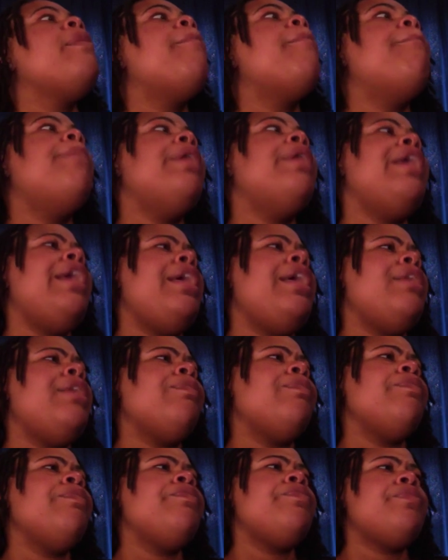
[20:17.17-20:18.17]
But
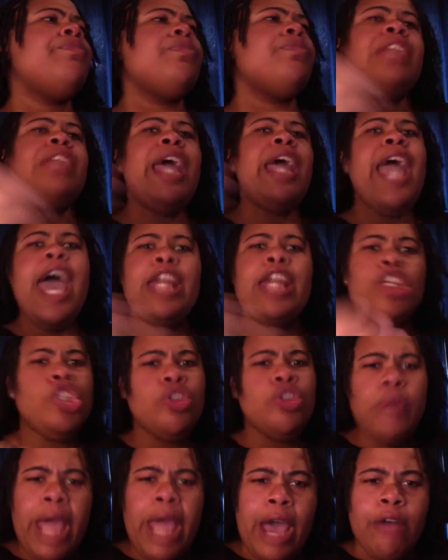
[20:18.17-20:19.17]
they had a
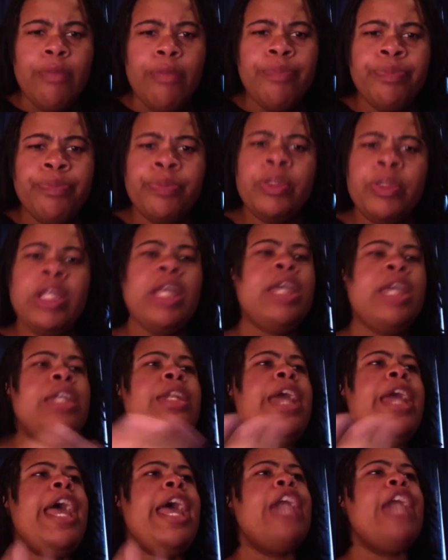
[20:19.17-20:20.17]
shootout.
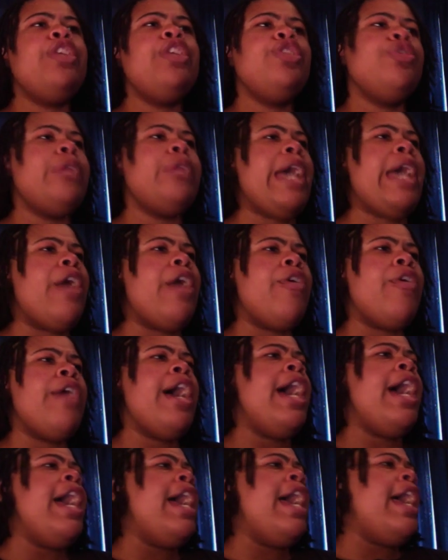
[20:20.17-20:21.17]
They had a shootout
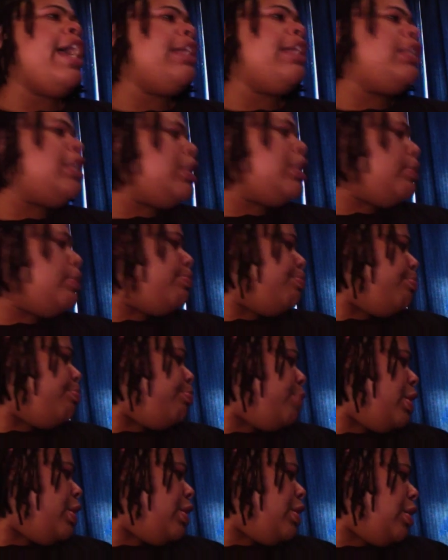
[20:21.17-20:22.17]
at this
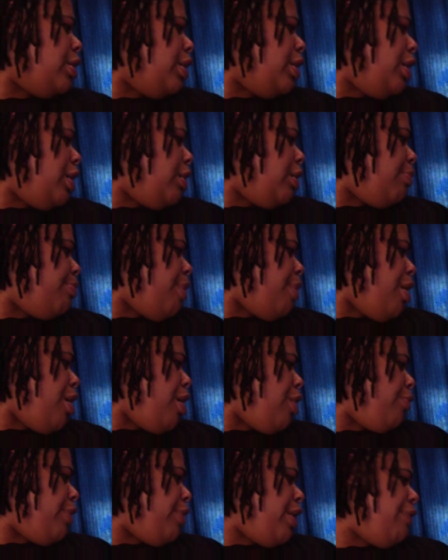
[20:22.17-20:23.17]
this club,
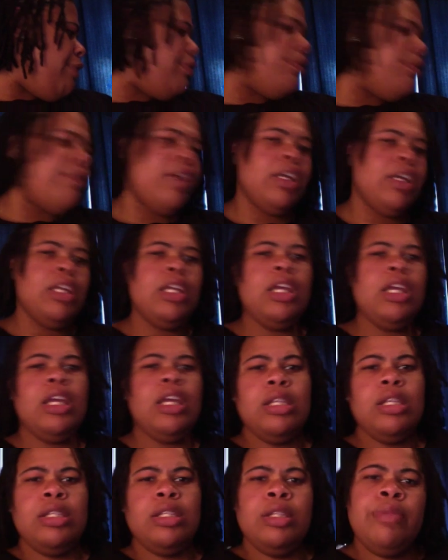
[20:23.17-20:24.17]
bar, whatever the fuck it
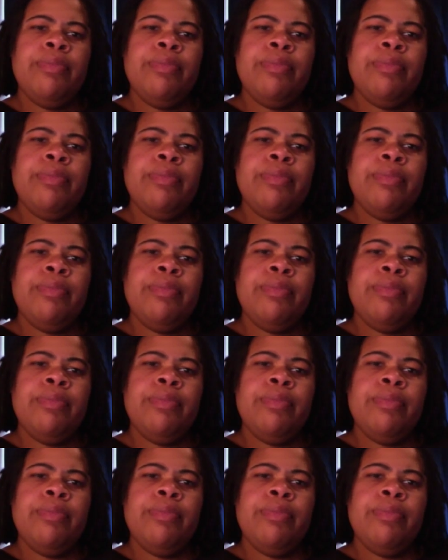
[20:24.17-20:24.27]
is